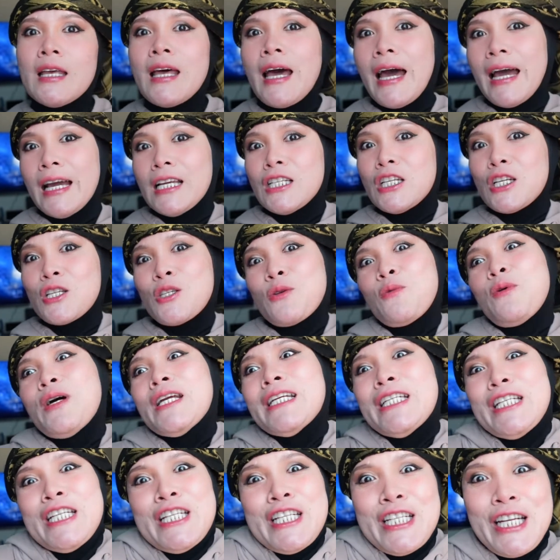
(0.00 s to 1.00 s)
I just
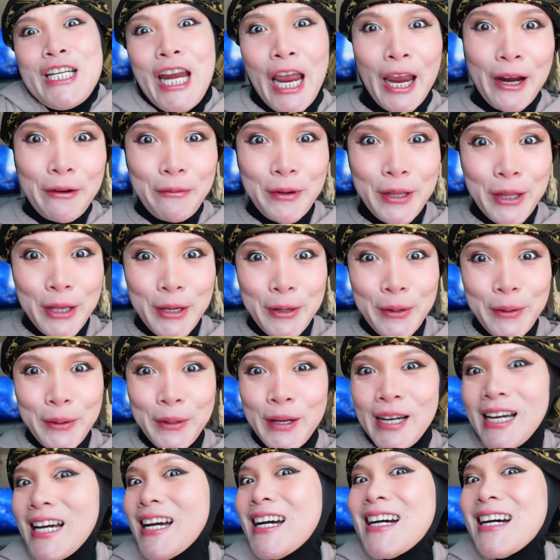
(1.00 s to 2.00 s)
want to share with you
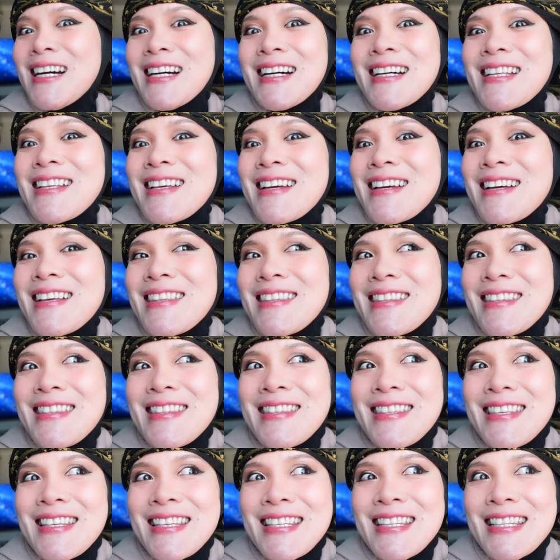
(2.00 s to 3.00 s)

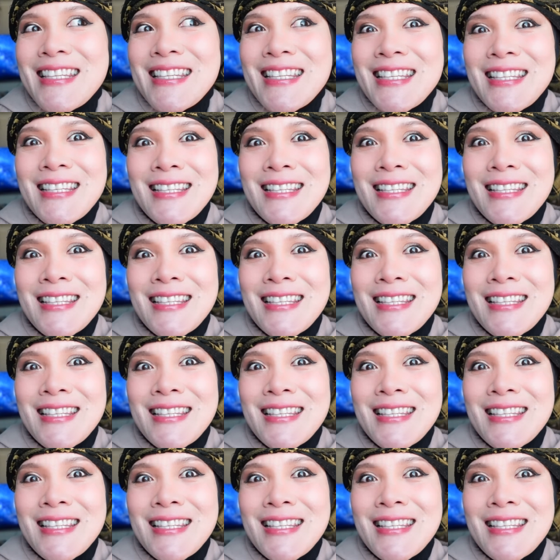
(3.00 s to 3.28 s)
this